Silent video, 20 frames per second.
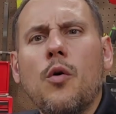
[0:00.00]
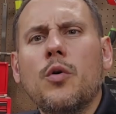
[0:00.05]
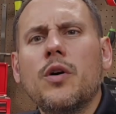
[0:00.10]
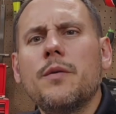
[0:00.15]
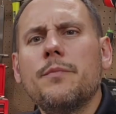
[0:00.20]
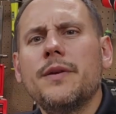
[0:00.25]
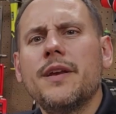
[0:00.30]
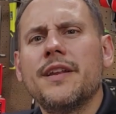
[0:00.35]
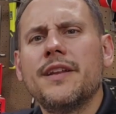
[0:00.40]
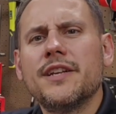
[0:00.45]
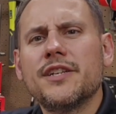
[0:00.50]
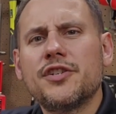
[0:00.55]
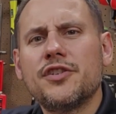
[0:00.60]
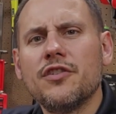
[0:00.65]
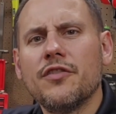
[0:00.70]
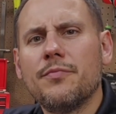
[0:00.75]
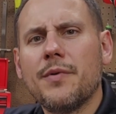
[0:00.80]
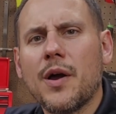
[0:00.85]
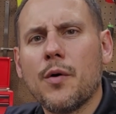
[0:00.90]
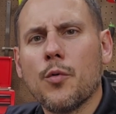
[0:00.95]
it wouldn't be an issue
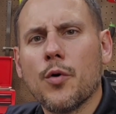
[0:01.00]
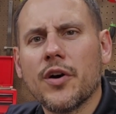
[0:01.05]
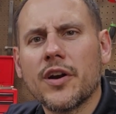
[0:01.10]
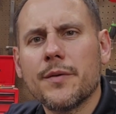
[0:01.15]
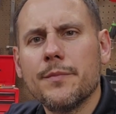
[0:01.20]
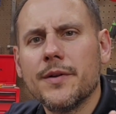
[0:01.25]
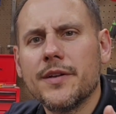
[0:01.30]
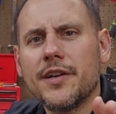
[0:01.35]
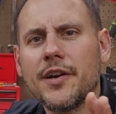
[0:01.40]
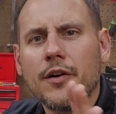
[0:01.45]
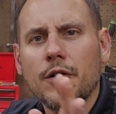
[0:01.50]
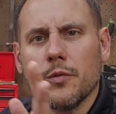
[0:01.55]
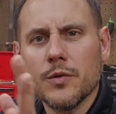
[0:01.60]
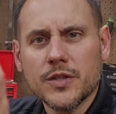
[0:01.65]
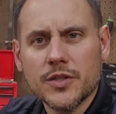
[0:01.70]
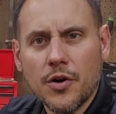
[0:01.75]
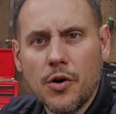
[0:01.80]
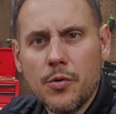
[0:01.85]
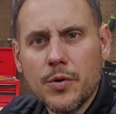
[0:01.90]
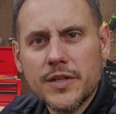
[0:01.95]
if my working material
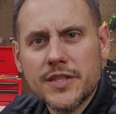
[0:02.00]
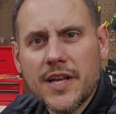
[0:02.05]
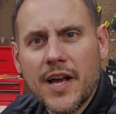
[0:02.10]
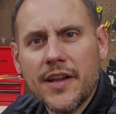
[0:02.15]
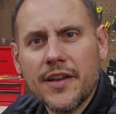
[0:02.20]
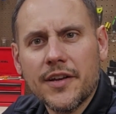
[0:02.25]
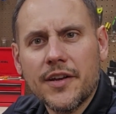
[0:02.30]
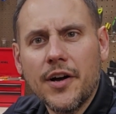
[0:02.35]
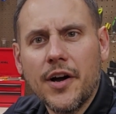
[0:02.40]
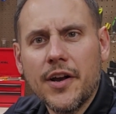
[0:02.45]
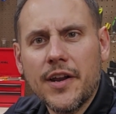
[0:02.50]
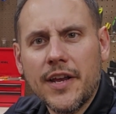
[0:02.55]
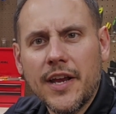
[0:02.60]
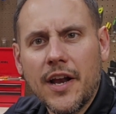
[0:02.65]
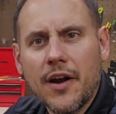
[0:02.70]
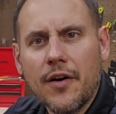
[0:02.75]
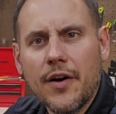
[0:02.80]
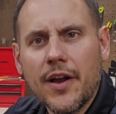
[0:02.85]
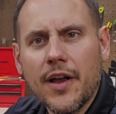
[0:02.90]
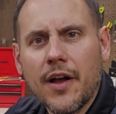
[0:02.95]
was always on the cutting
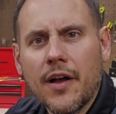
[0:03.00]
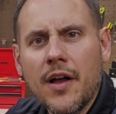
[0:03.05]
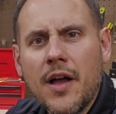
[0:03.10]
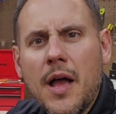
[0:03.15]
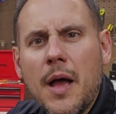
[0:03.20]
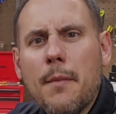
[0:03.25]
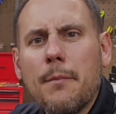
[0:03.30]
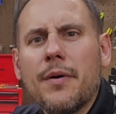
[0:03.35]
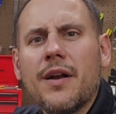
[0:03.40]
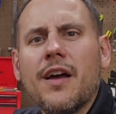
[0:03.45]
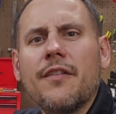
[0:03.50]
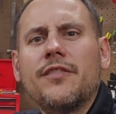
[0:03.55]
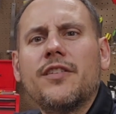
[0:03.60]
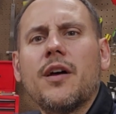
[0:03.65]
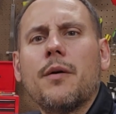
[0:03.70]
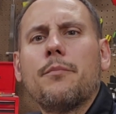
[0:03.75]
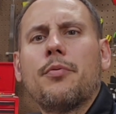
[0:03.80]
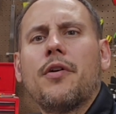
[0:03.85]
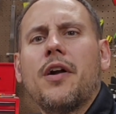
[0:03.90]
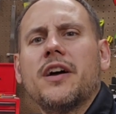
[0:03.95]
area, but I've
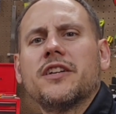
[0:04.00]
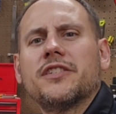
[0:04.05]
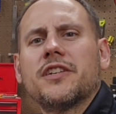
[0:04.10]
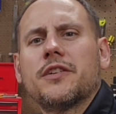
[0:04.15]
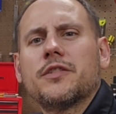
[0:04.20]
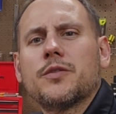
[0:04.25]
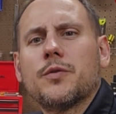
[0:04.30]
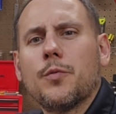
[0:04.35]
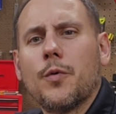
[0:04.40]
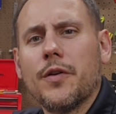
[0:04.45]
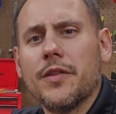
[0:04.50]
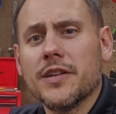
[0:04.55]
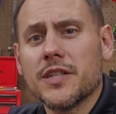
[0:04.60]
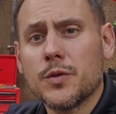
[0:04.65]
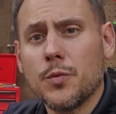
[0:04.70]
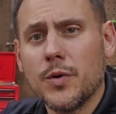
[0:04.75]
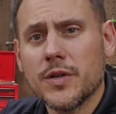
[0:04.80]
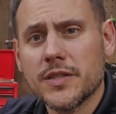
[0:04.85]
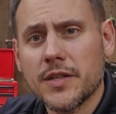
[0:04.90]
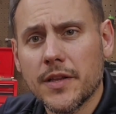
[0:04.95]
done projects where
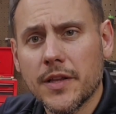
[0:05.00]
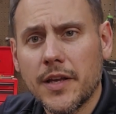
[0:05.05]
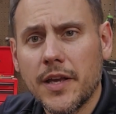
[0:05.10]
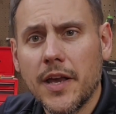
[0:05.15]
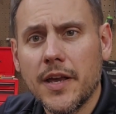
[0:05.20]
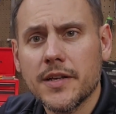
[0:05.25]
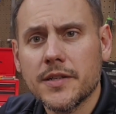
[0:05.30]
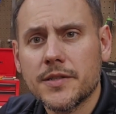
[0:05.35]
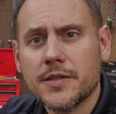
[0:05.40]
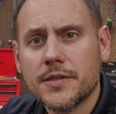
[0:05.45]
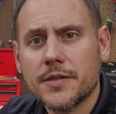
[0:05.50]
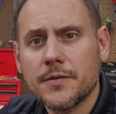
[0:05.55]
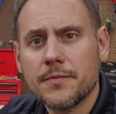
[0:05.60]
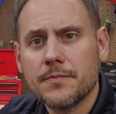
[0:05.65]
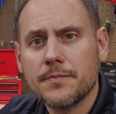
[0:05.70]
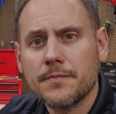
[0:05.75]
this wasn't the case.